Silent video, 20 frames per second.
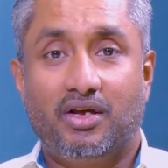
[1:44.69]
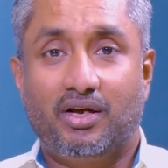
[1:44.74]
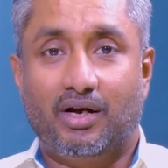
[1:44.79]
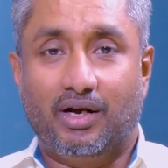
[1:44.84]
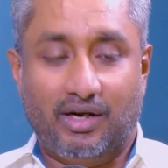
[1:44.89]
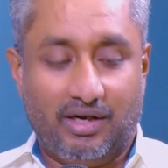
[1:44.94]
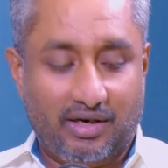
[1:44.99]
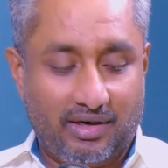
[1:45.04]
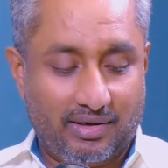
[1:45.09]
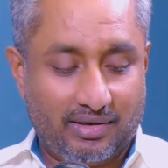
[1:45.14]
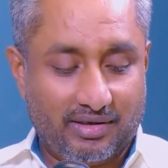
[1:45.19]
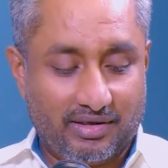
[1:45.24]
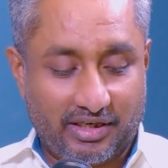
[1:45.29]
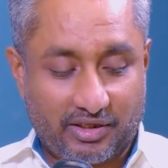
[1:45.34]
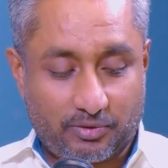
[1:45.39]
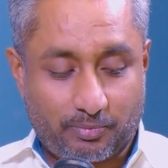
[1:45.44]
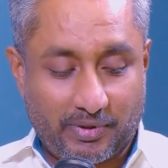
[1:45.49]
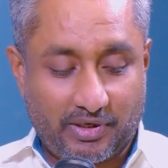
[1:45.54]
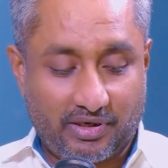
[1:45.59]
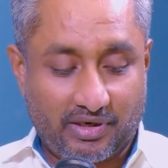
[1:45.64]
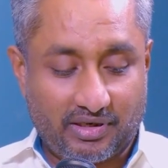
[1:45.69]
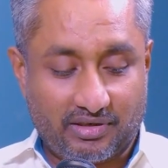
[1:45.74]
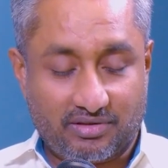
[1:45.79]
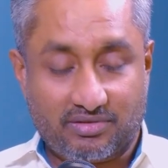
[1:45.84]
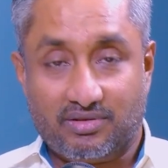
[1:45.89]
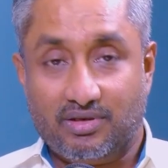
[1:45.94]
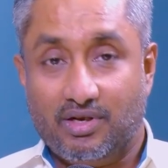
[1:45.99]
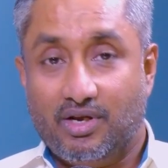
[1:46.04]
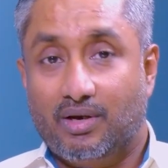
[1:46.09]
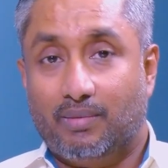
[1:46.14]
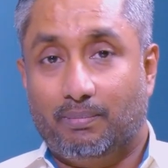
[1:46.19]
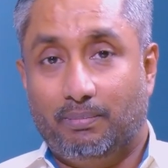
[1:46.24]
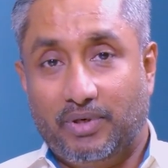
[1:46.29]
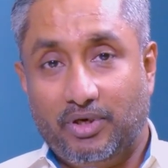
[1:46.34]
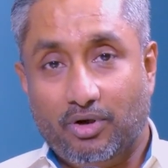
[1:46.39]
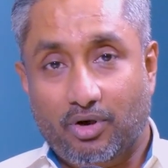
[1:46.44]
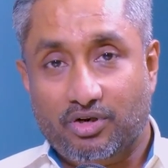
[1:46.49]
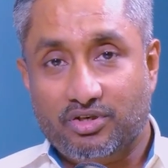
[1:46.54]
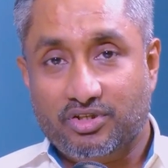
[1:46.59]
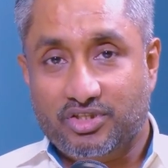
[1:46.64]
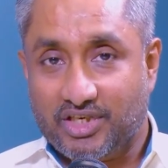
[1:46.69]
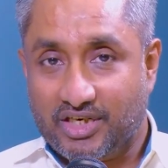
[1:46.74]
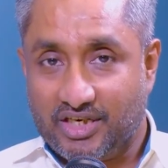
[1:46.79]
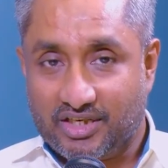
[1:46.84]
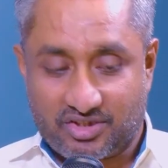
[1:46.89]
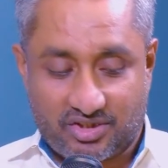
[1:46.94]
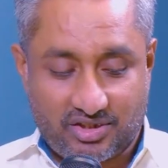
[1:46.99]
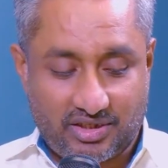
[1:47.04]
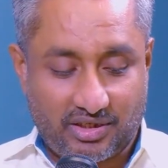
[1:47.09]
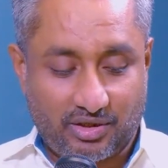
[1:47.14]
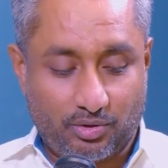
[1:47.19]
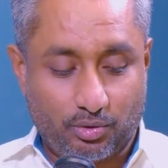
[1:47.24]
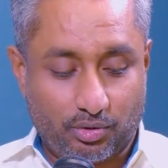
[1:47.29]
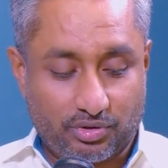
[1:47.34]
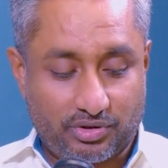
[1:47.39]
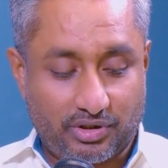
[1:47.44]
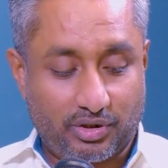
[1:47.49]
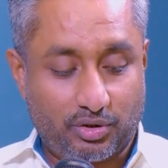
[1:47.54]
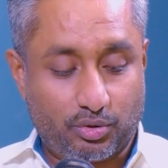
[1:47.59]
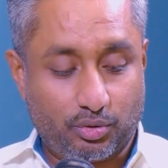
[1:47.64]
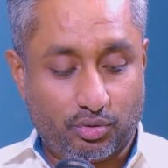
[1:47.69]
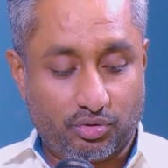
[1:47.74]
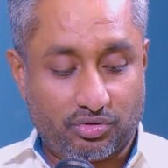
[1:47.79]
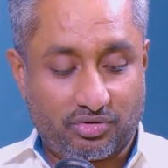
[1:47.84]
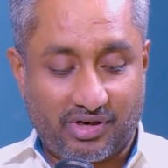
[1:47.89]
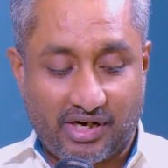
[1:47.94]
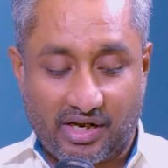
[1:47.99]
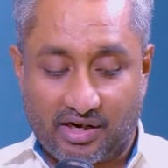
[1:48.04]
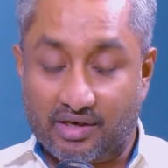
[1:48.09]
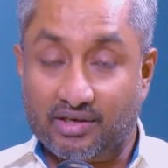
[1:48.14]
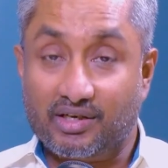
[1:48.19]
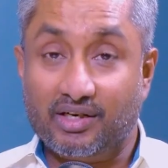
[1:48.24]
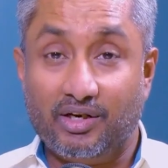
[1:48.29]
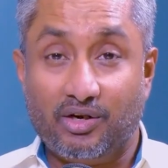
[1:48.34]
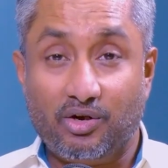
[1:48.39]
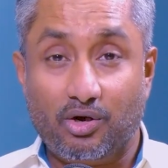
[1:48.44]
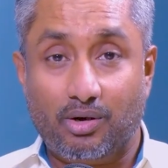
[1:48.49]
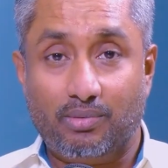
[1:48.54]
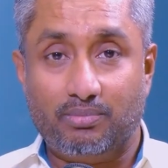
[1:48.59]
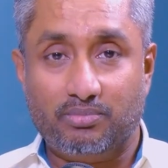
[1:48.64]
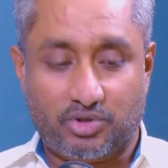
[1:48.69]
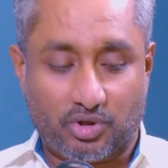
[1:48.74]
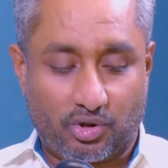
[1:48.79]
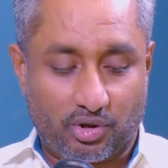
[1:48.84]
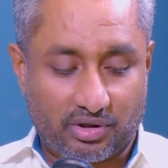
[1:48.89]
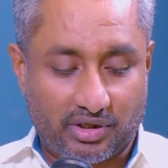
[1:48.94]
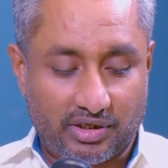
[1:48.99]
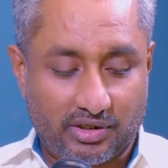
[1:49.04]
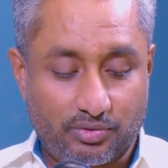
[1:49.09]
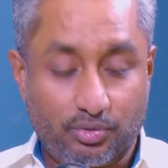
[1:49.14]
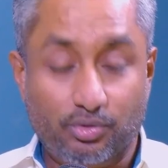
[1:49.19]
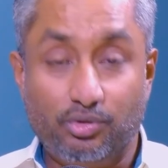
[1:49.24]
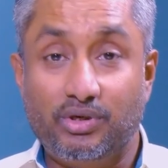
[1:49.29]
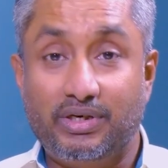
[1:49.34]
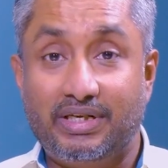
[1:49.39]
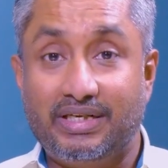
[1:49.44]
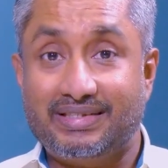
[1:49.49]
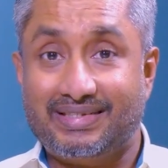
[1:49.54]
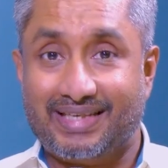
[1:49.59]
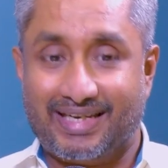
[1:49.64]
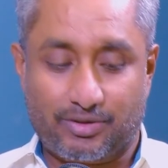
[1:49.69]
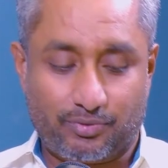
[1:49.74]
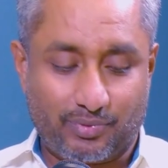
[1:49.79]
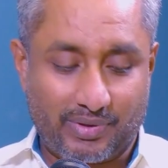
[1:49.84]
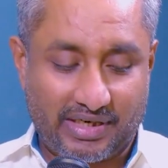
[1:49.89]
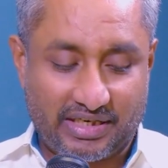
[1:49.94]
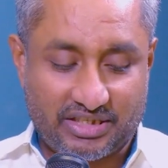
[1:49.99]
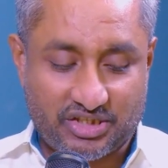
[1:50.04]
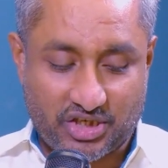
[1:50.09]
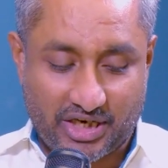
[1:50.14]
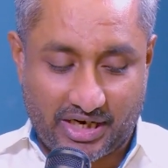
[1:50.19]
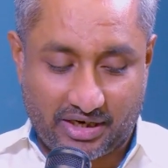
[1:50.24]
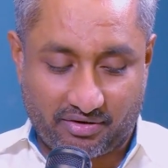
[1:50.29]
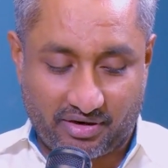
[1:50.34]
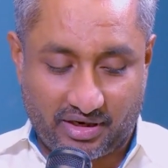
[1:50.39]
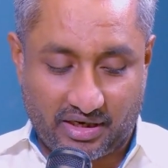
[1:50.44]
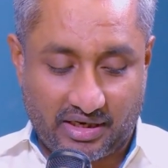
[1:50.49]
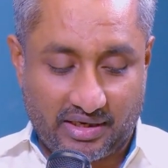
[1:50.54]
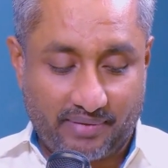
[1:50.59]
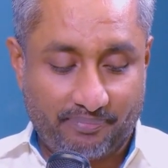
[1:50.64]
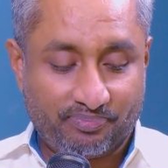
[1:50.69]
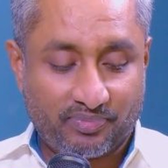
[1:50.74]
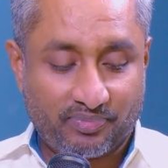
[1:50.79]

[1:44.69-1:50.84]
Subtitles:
Her experience beyond JXG goes into Sri Lanka Telecom, John Keys Holdings, as well as Shangri-La.